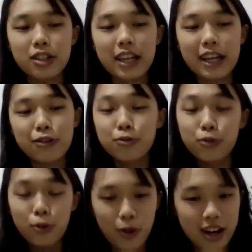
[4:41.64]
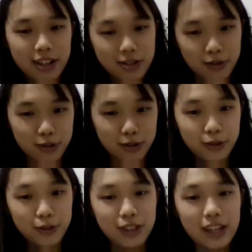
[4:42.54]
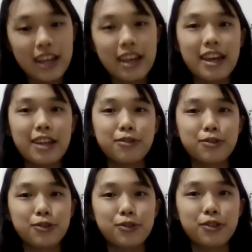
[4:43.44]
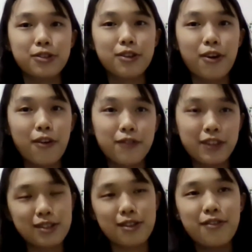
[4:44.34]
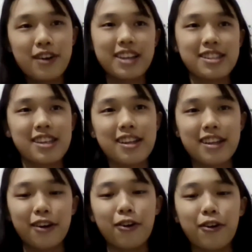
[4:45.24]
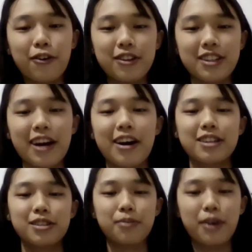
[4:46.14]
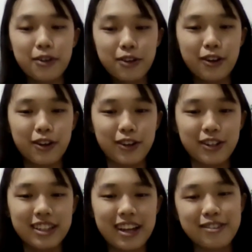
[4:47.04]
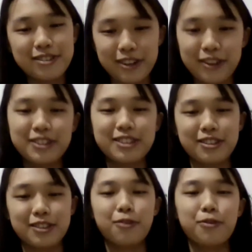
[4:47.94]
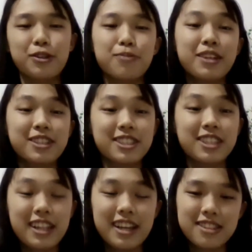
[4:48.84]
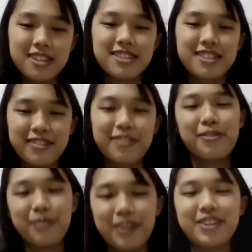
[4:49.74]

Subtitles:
get to know us also, and also converse with us and like tell us about your life stories also, which makes the lessons even more